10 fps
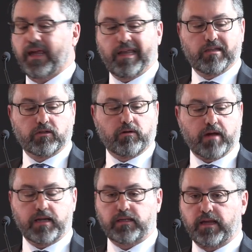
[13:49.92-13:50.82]
and it's a
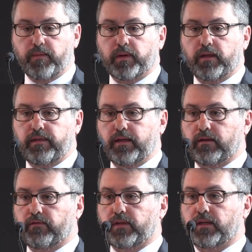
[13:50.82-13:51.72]
great example, I think,
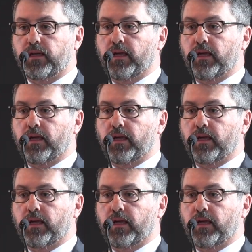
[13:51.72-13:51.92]
of the